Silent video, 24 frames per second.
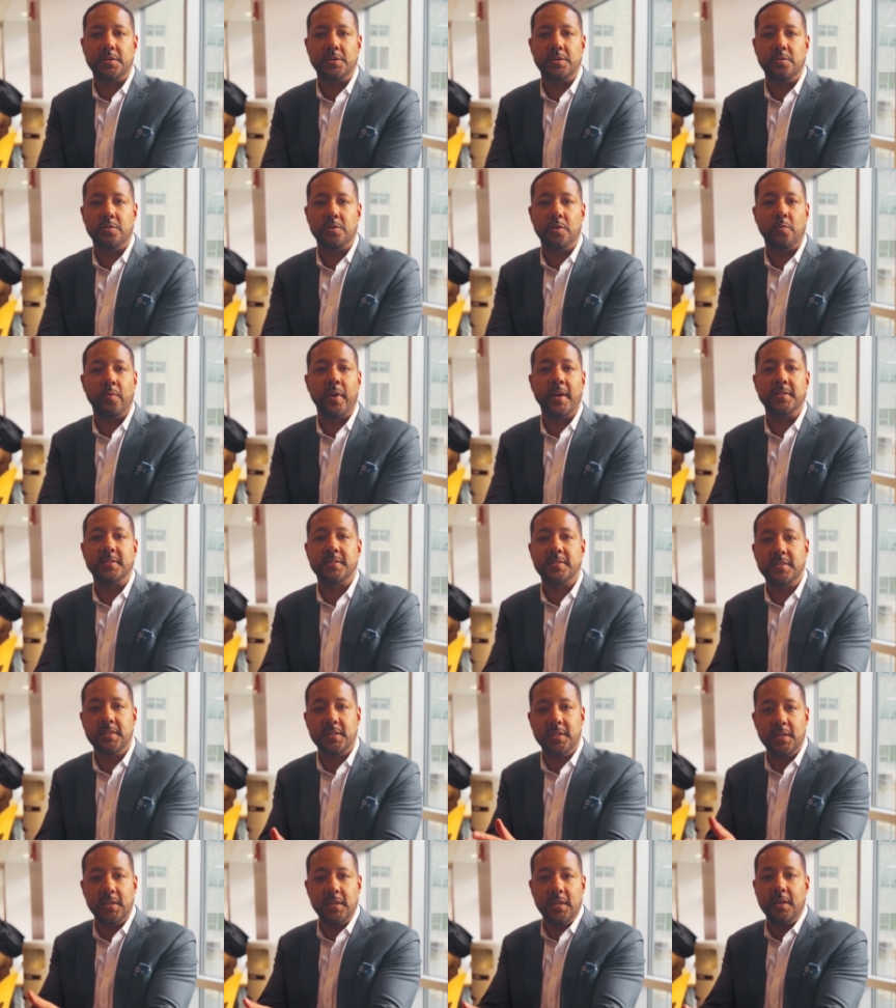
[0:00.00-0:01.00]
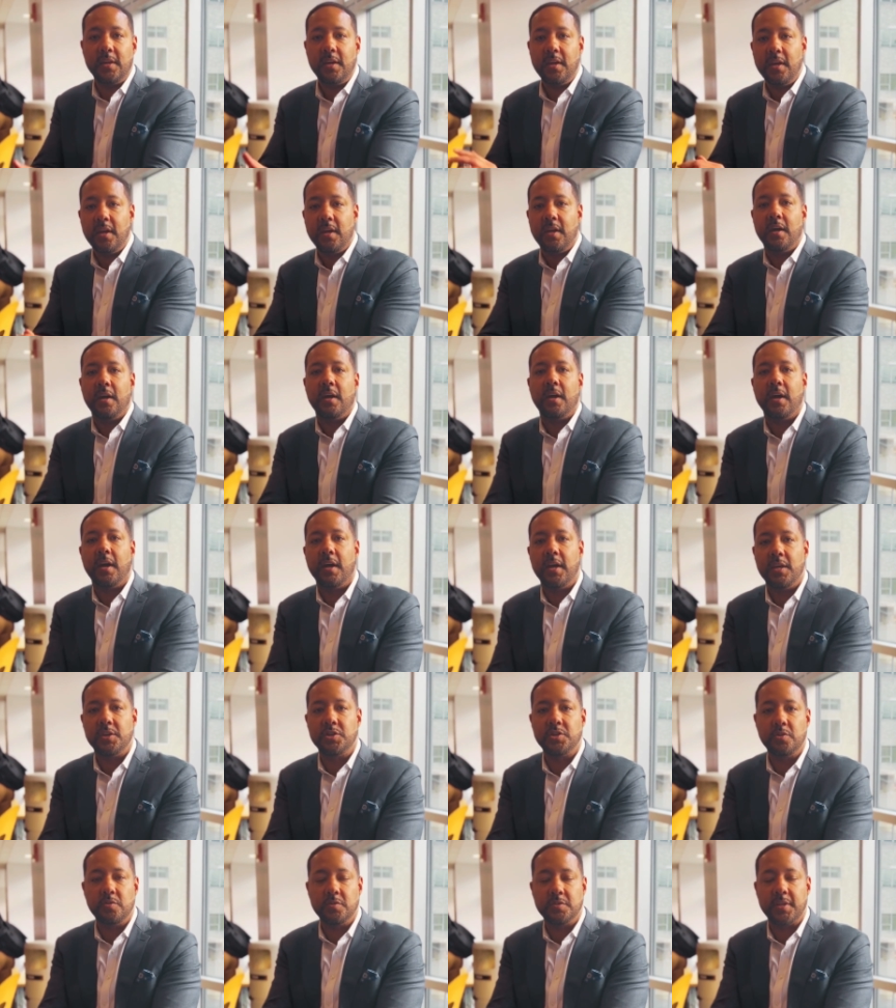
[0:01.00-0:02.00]
the Red Sea
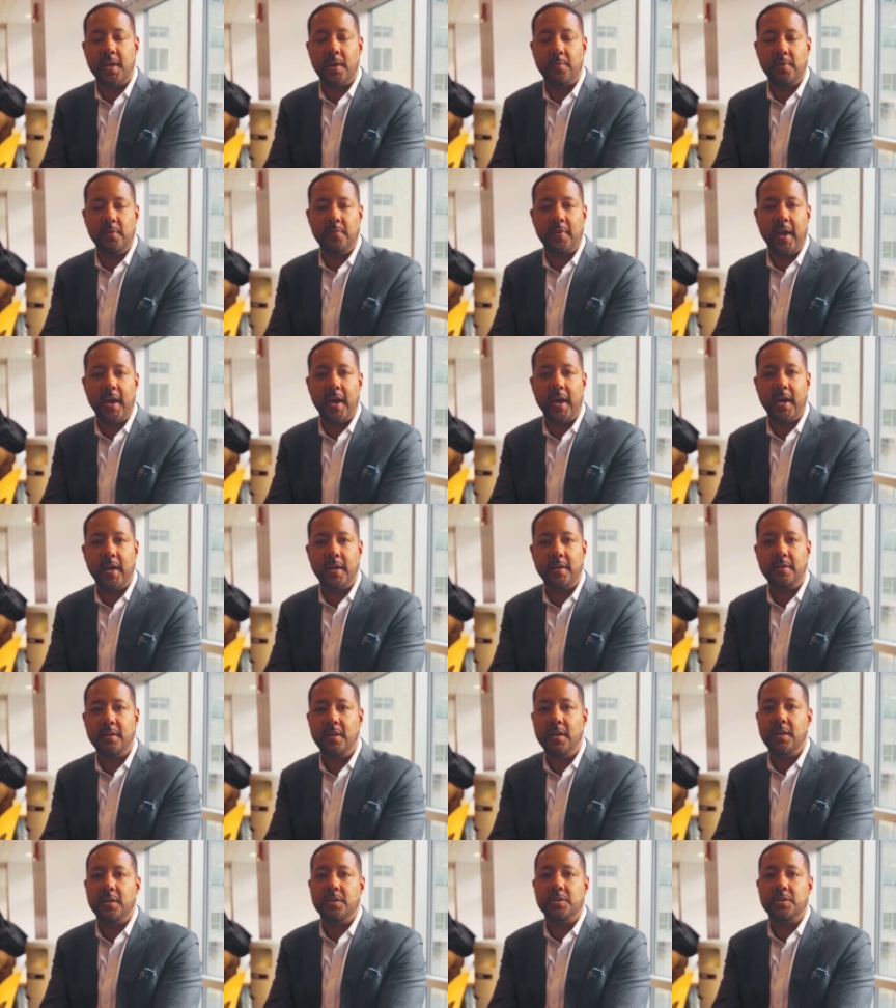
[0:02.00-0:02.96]
issues that we've had,